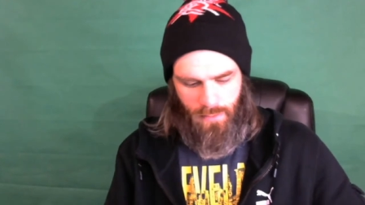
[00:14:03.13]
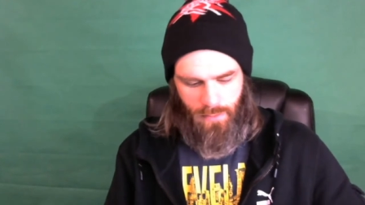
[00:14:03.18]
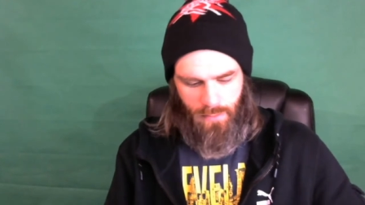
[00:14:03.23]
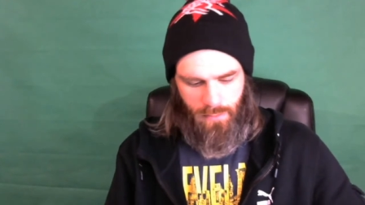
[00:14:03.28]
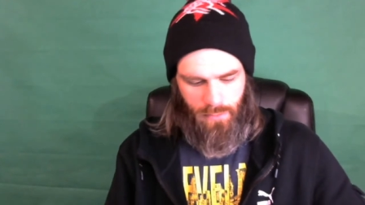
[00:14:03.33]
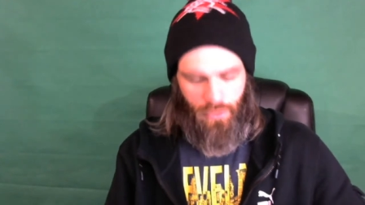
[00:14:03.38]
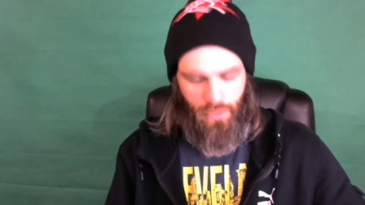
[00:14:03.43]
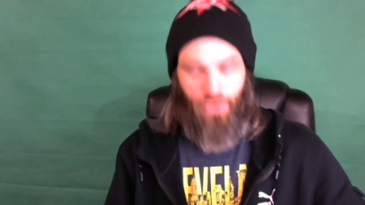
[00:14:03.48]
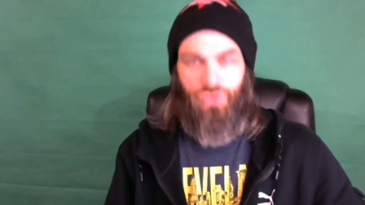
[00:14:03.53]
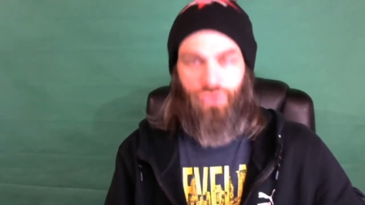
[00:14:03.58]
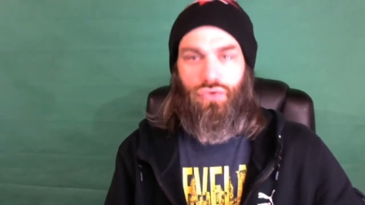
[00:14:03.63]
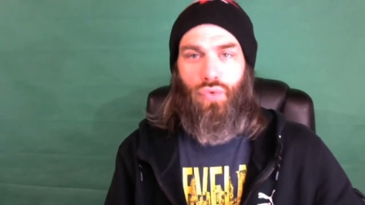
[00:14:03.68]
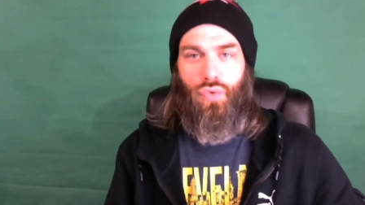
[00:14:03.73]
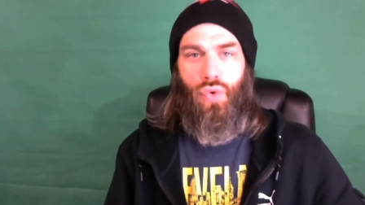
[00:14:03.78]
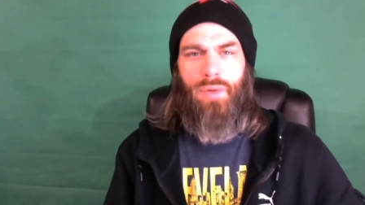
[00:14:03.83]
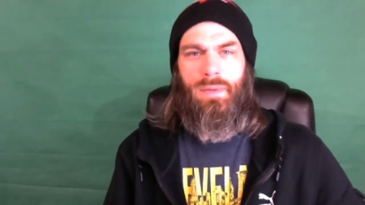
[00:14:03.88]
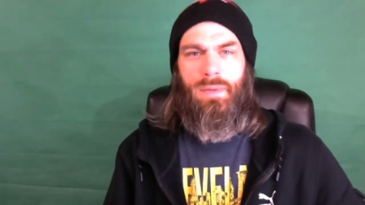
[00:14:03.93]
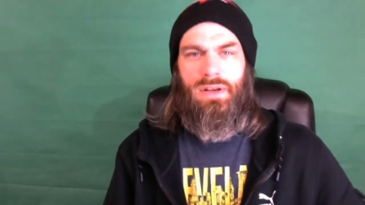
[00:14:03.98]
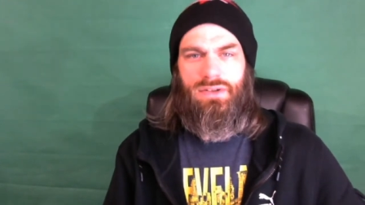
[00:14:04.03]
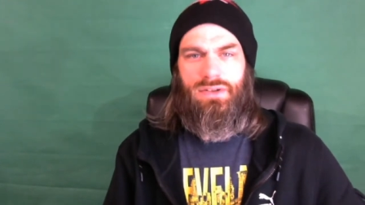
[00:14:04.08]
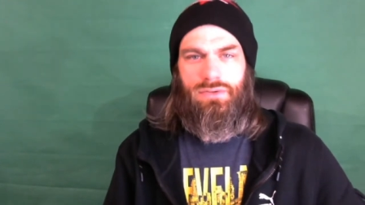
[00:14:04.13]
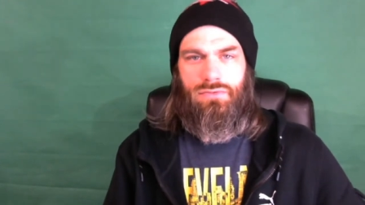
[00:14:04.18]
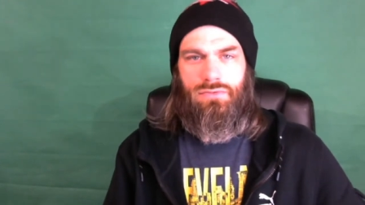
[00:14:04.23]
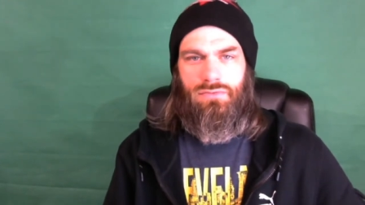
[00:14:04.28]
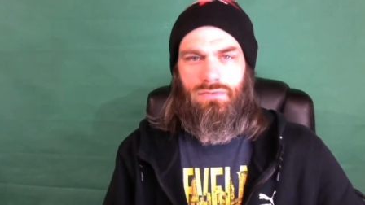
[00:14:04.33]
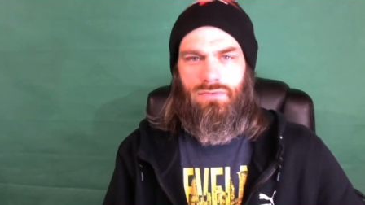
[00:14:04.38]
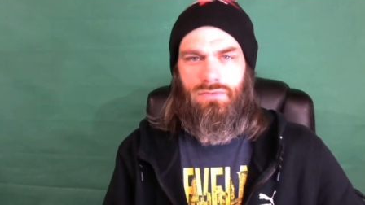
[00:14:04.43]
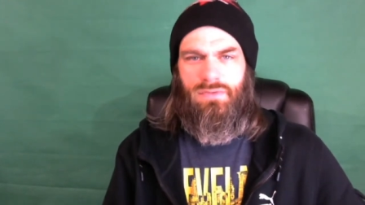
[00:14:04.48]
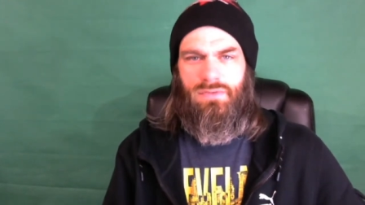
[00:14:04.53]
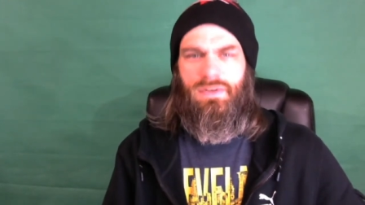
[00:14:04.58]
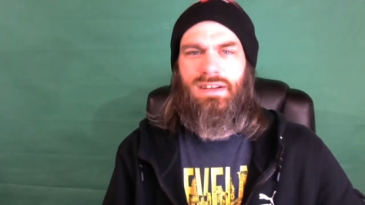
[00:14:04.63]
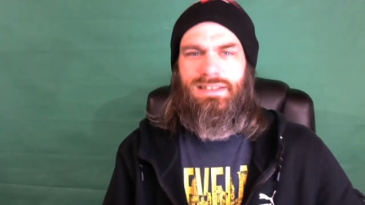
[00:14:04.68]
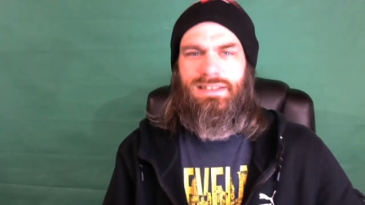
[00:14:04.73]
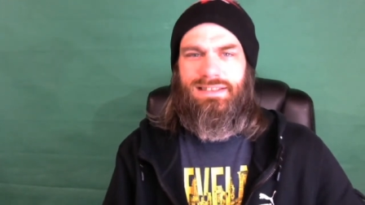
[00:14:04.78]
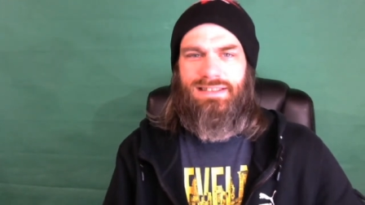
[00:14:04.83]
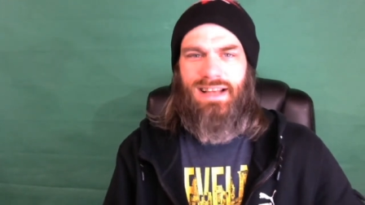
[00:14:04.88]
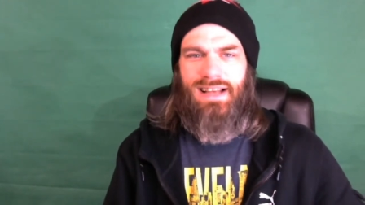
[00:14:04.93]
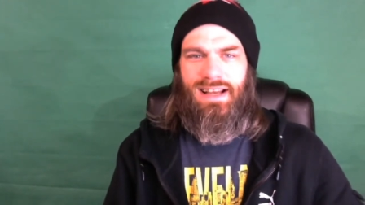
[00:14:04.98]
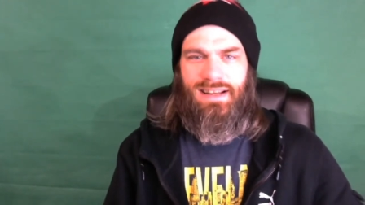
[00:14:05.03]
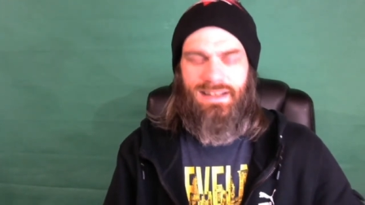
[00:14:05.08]
a little squirmish. The fuck's
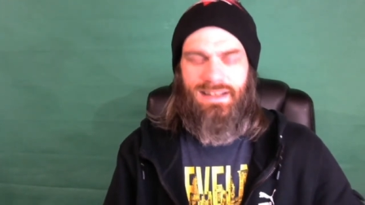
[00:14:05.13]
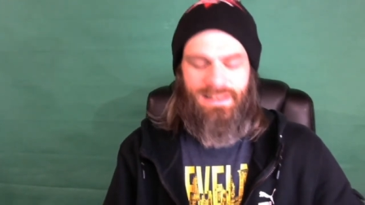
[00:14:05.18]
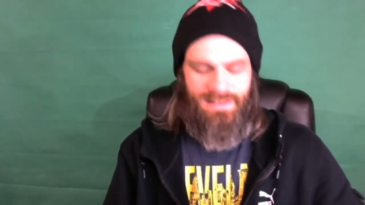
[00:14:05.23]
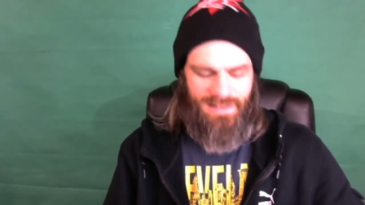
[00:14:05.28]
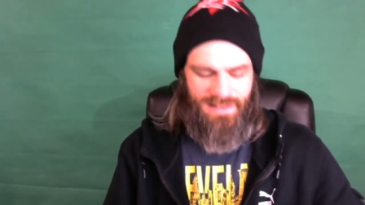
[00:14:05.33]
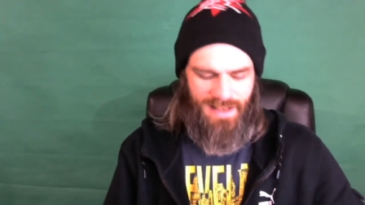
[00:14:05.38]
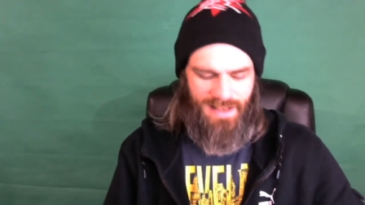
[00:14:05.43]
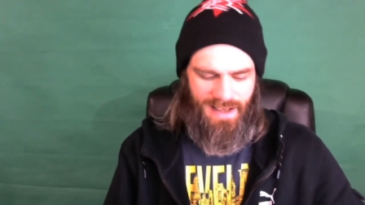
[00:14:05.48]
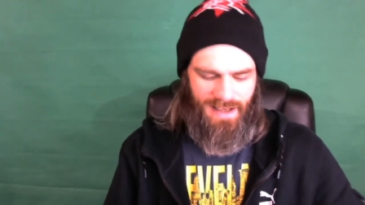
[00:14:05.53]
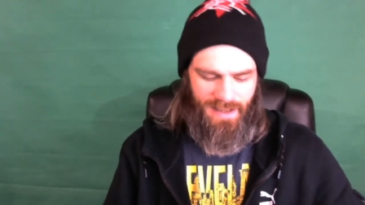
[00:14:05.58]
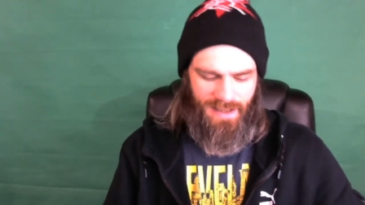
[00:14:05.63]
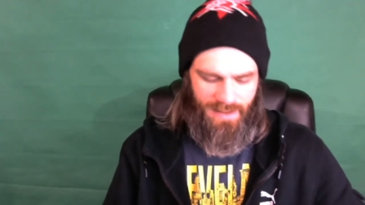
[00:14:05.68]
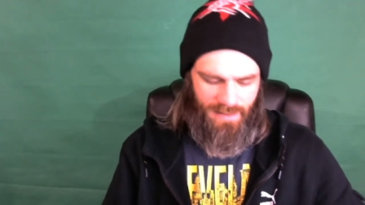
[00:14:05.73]
this guy gonna say?